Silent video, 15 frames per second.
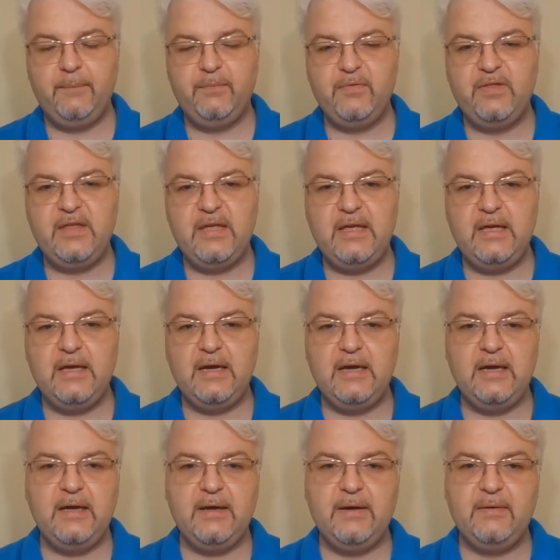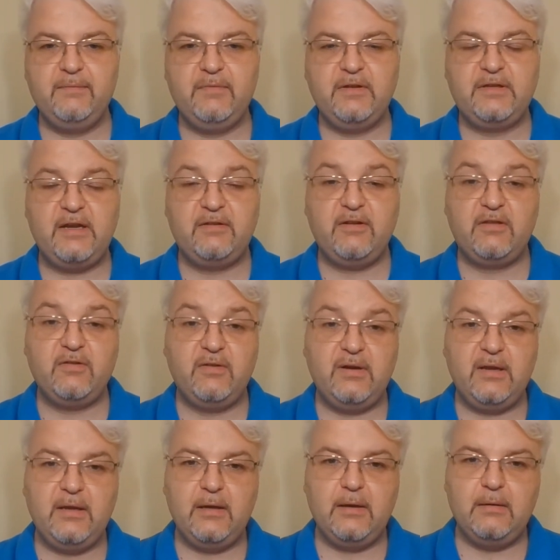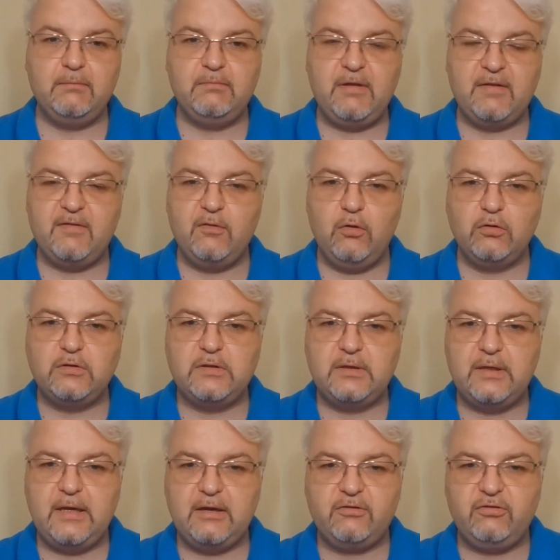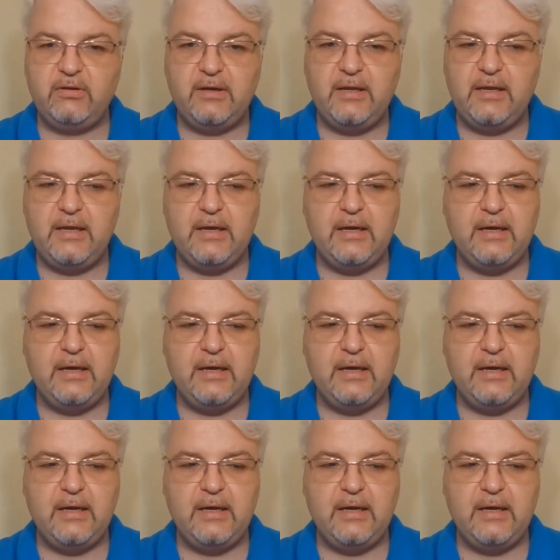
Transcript: the territory does not actually